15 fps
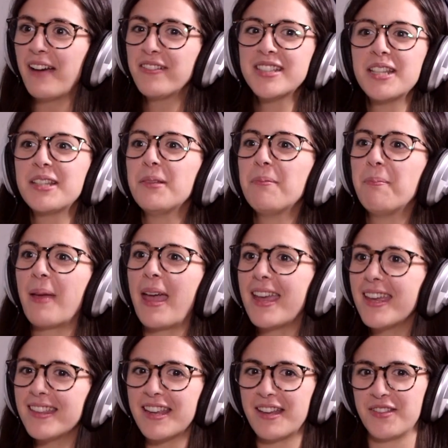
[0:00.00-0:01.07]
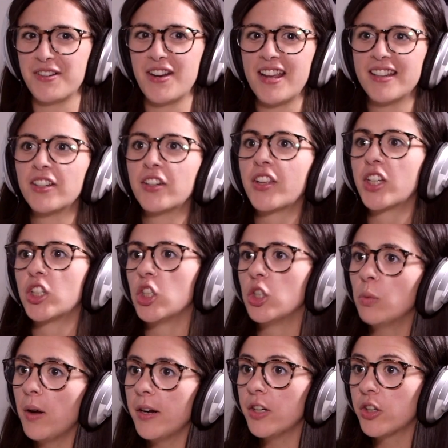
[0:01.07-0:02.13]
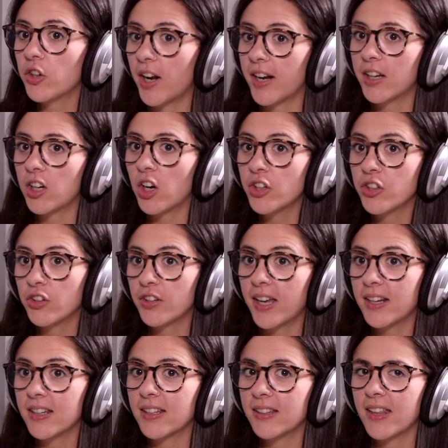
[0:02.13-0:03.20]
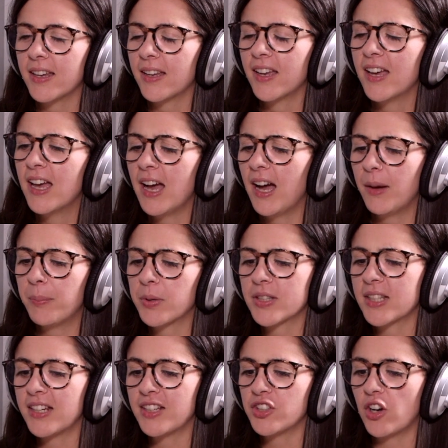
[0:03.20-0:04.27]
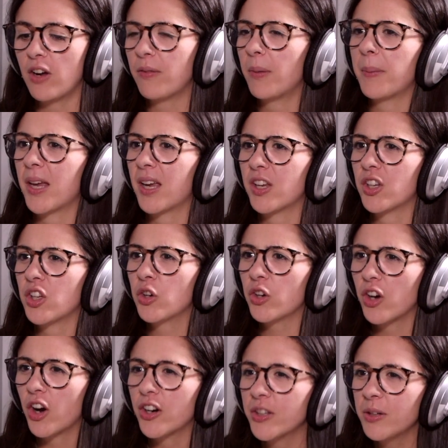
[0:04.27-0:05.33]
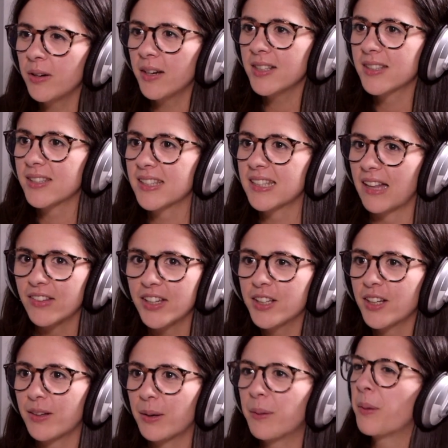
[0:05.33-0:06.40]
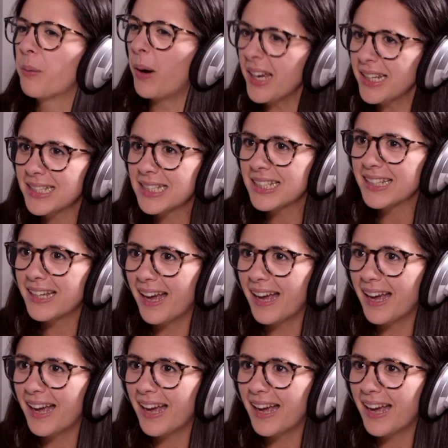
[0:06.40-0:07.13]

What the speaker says: I was at the Bay the other day and they're like, do you want a credit card? You'll get a percentage off. I'm like, are you guys selling? Like, what?